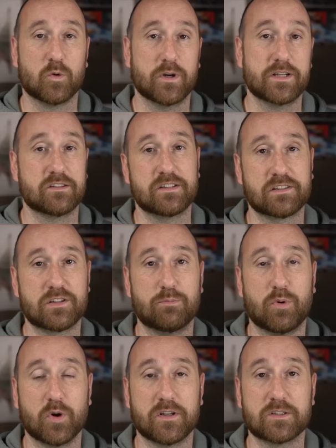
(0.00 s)
The reason this is
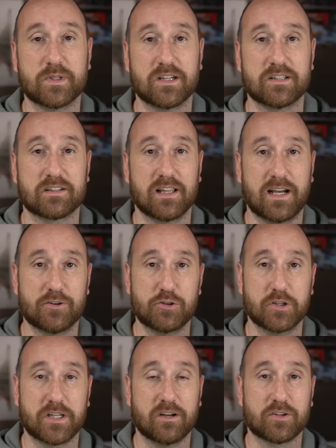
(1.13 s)
important is because it allows you to
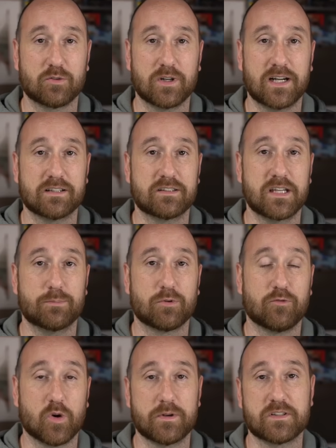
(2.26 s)
characterize the
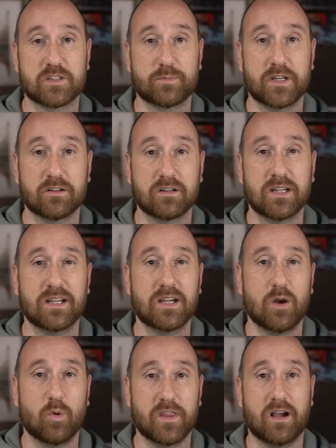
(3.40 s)
performance of the speaker
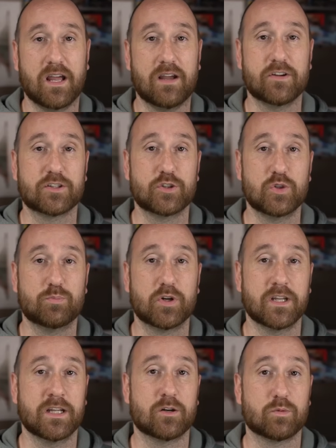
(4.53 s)
without having to put
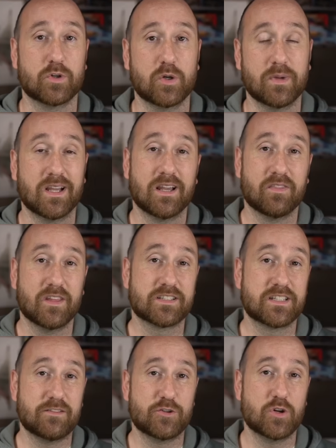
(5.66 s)
it in a room. This
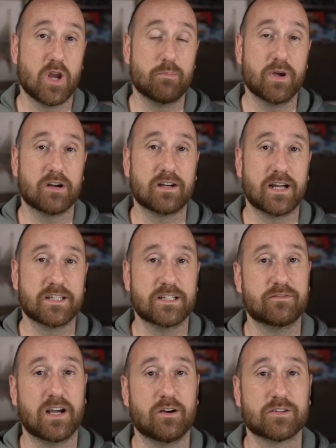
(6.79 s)
gives you a better idea of
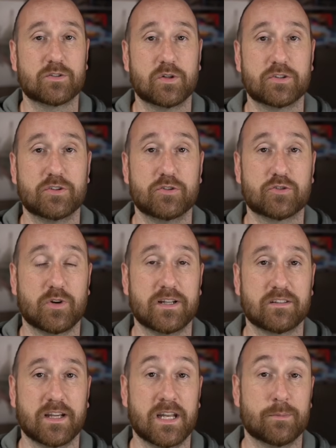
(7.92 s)
how it's going to
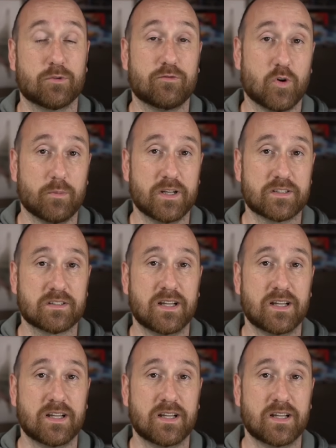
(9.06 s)
translate in performance